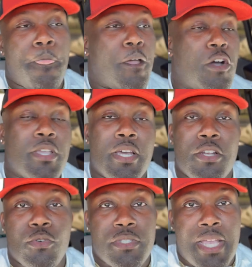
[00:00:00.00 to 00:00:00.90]
All you gotta
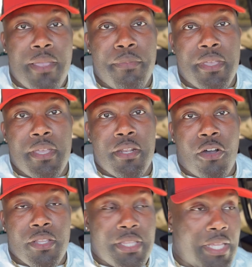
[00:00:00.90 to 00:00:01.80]
do is type in
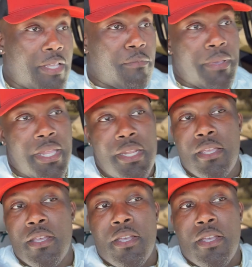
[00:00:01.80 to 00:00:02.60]
Authentic Benny